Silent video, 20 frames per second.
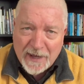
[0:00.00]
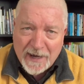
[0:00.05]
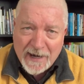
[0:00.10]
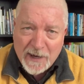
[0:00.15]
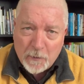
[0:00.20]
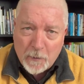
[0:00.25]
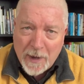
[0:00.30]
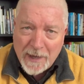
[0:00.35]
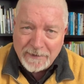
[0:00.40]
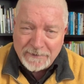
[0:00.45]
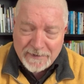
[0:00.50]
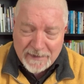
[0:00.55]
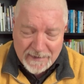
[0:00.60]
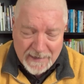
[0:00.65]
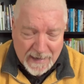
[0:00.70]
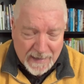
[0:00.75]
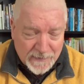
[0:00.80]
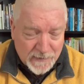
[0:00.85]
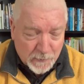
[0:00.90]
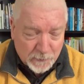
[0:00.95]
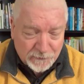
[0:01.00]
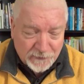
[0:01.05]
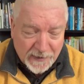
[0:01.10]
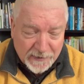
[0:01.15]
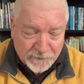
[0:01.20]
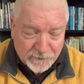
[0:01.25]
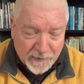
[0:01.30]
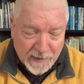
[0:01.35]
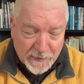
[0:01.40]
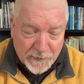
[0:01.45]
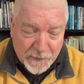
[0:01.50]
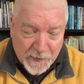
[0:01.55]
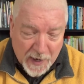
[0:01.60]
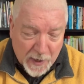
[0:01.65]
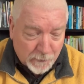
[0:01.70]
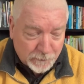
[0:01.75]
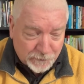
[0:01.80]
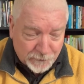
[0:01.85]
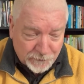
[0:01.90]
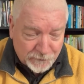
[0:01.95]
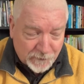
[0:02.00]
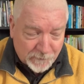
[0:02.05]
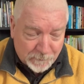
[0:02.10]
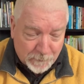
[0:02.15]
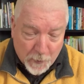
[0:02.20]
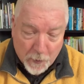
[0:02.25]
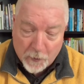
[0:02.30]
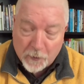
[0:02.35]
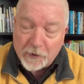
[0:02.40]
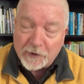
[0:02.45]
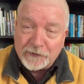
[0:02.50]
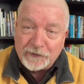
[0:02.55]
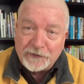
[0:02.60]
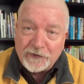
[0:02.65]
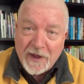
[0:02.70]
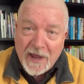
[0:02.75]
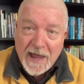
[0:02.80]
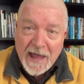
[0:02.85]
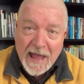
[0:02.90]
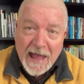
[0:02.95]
And I went in and there was literally thousands of books.